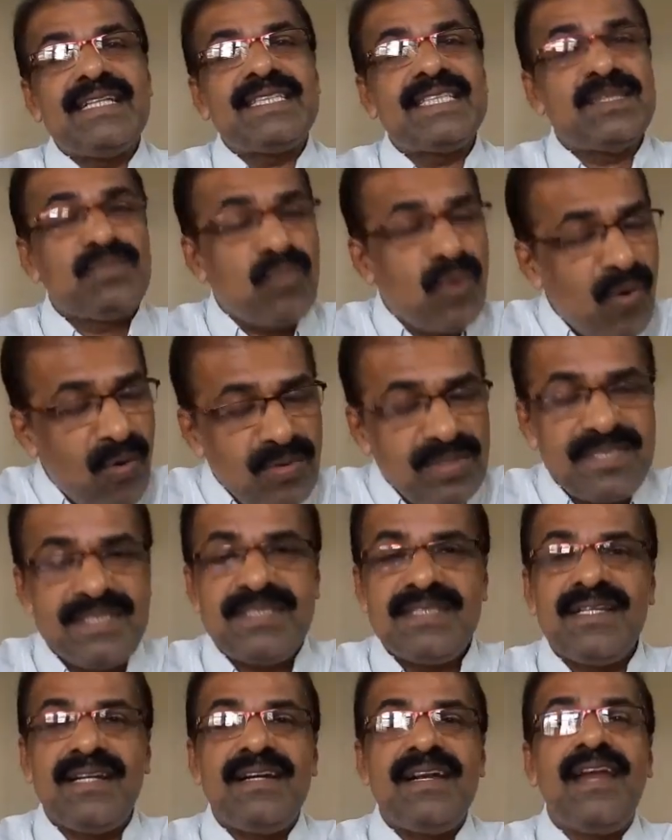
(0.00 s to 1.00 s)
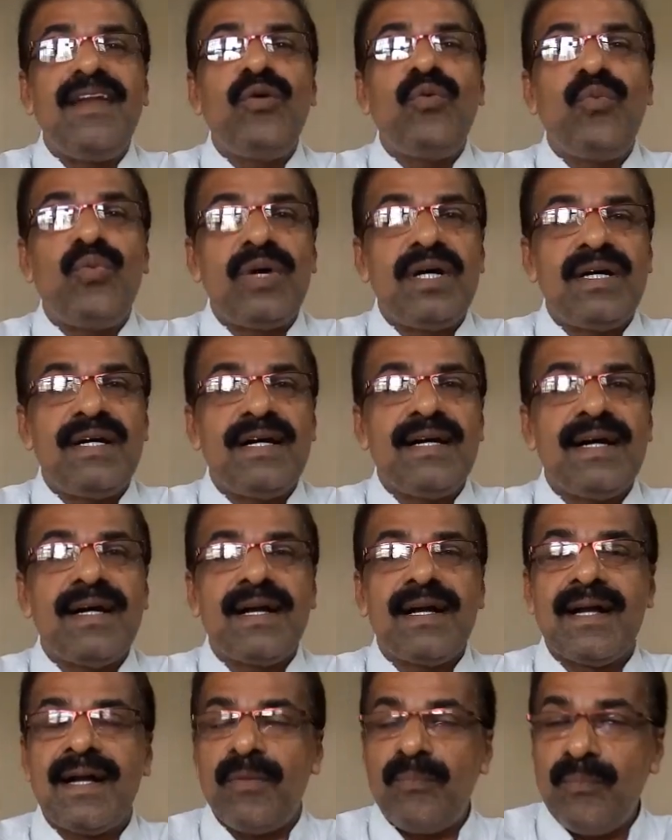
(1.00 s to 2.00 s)
small children
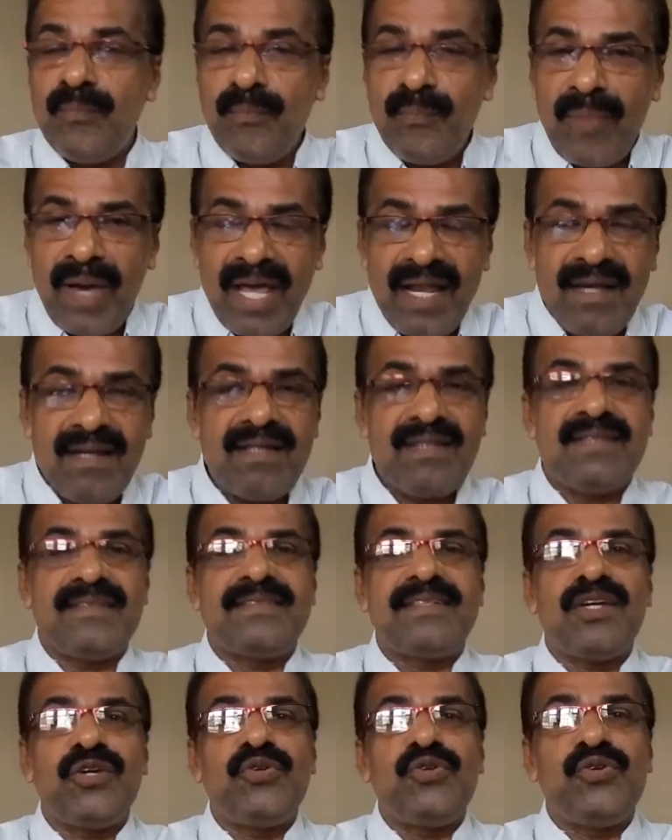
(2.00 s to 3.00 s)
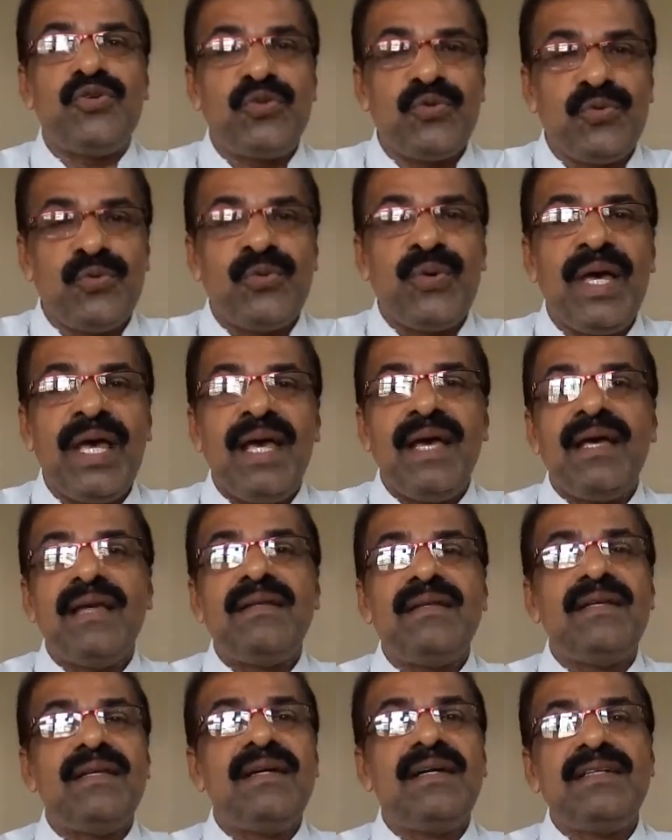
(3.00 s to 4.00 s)
were compelled to
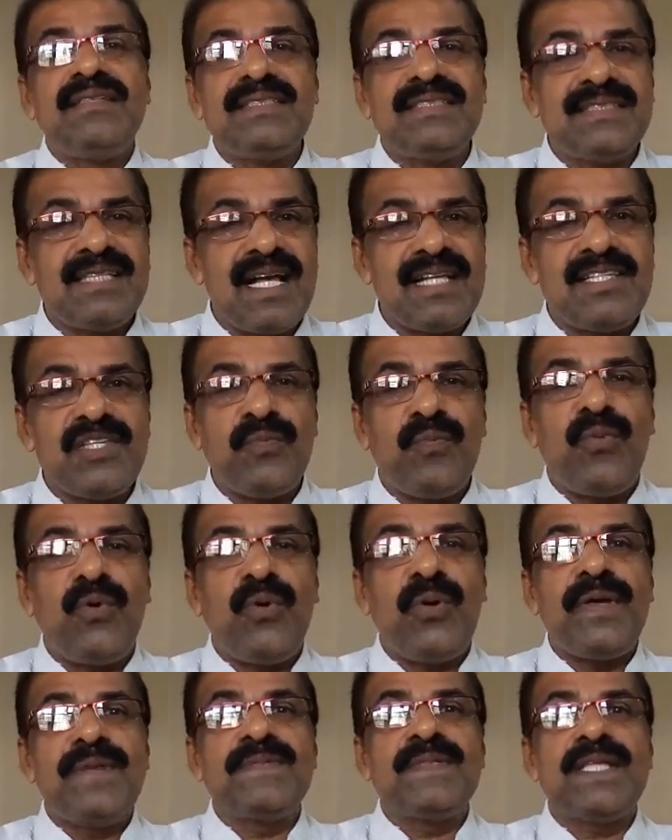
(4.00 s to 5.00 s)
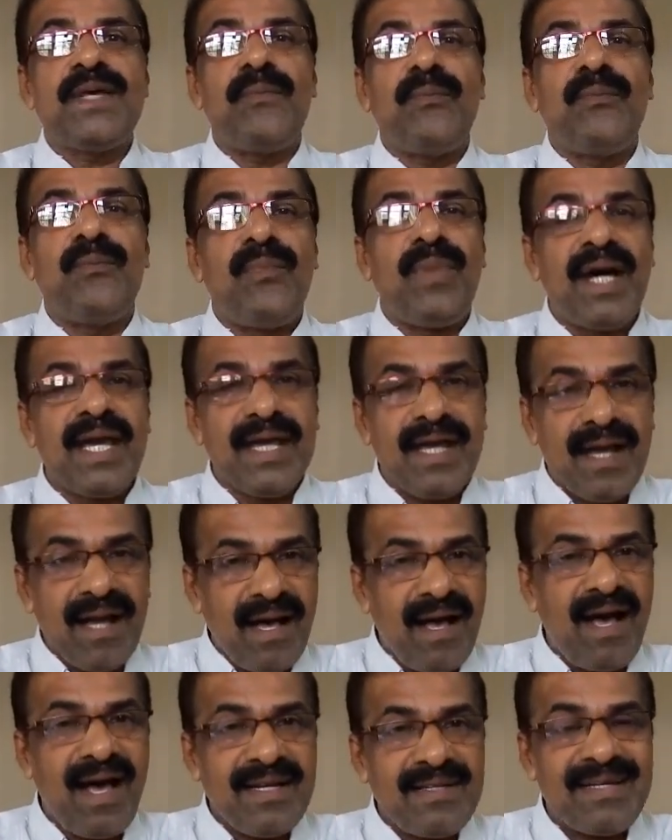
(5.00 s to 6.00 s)
Learn such poems by
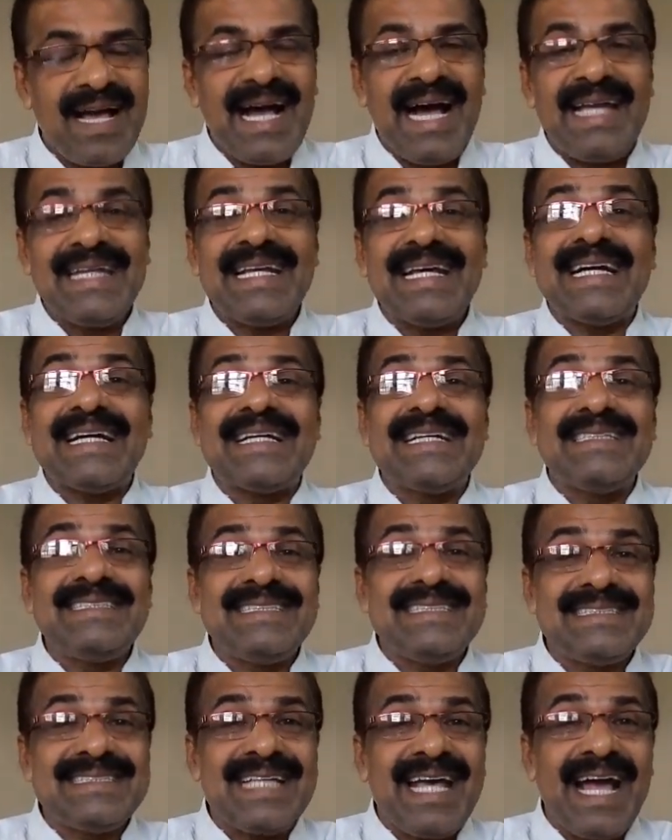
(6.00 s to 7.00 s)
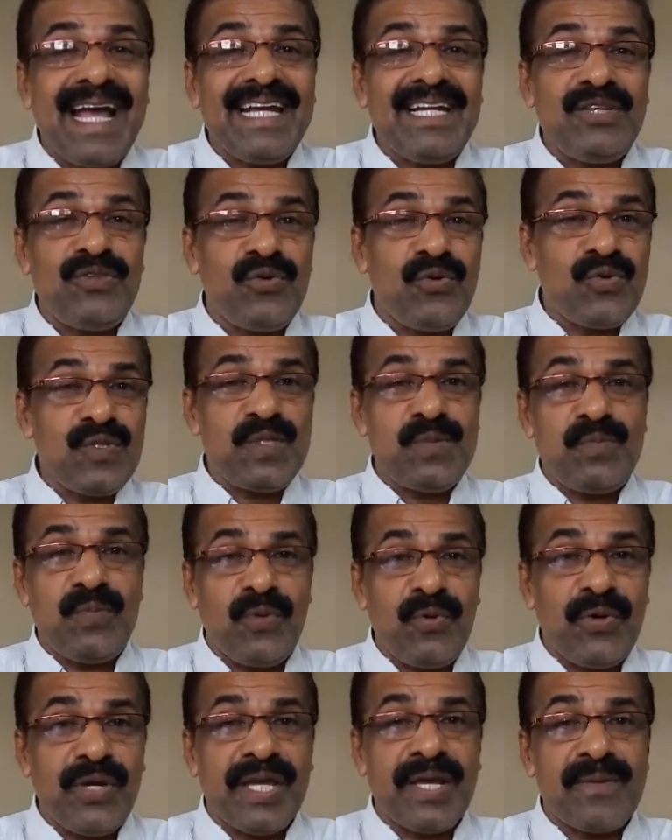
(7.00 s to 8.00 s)
heart and recite those
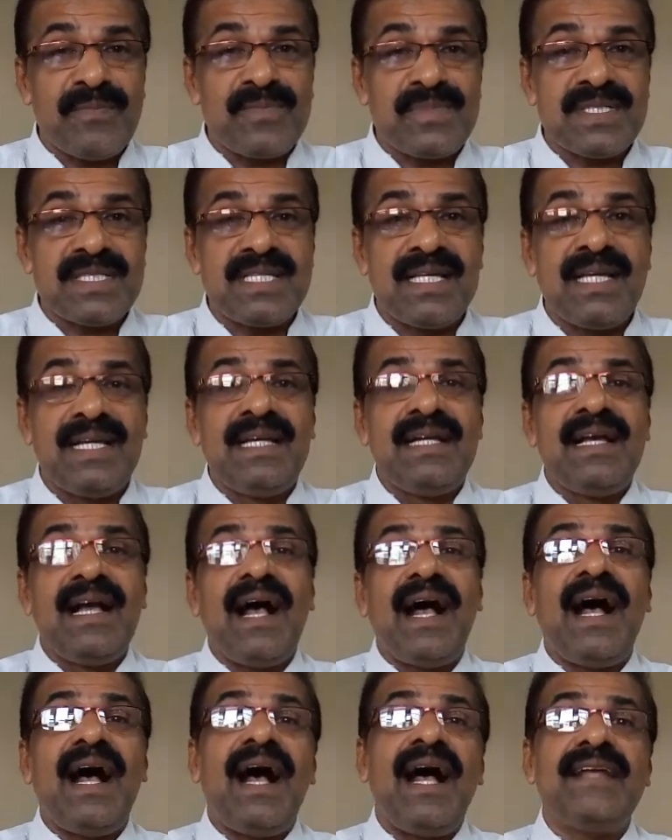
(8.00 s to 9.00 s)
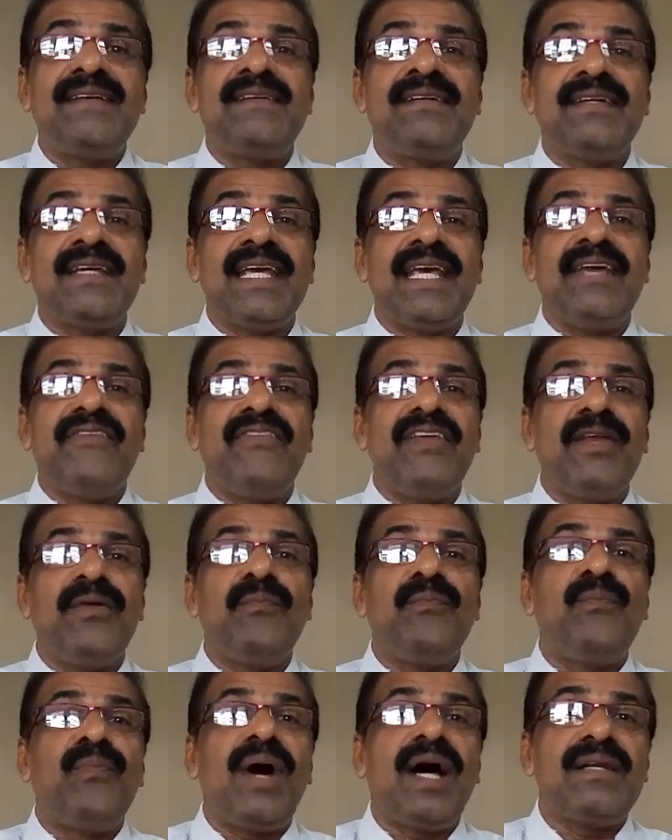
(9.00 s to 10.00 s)
poems at
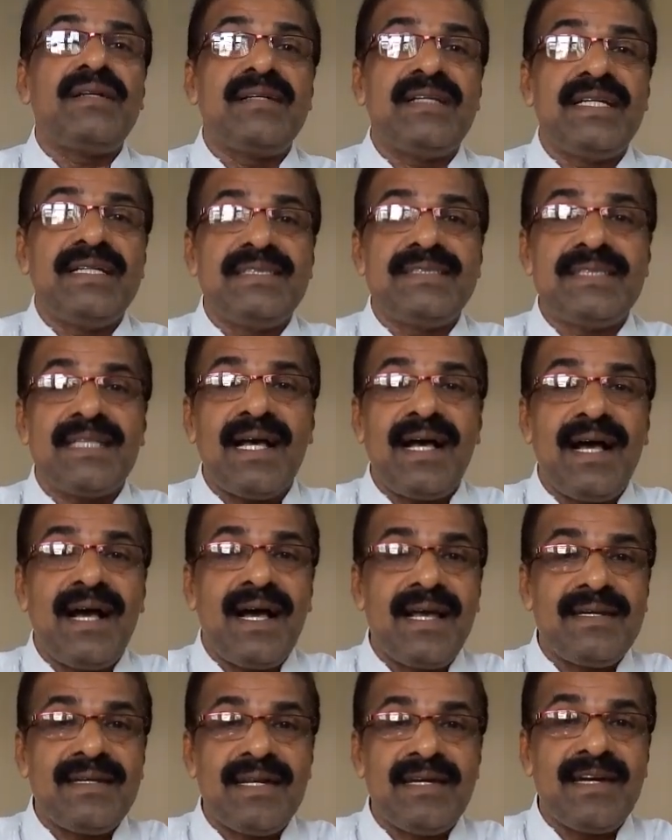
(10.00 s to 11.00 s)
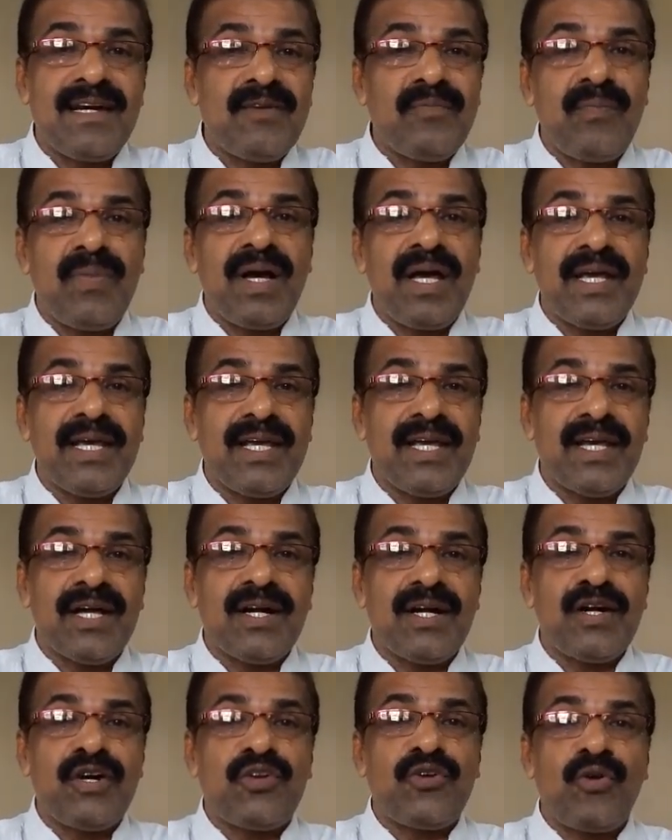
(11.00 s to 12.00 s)
evening parties attended by
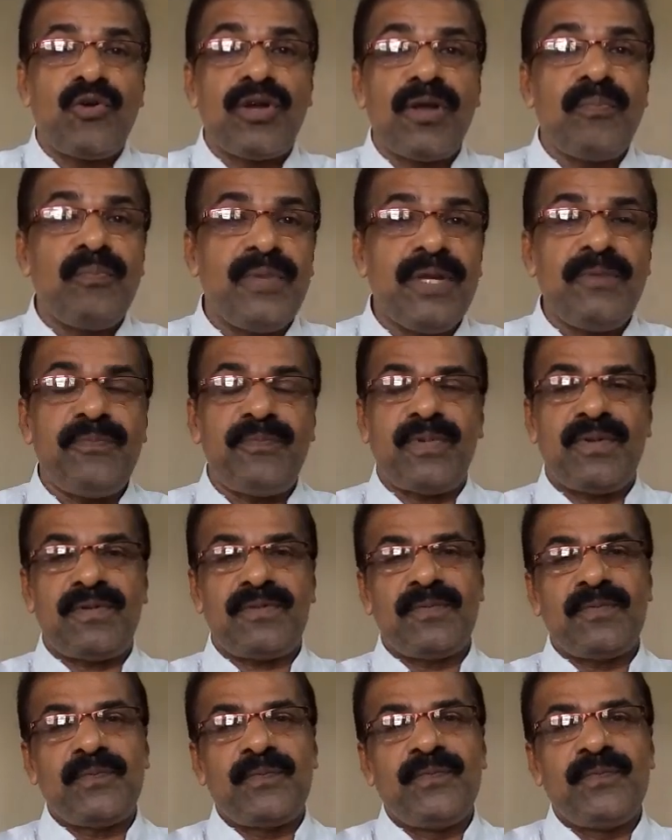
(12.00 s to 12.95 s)
grown-up people.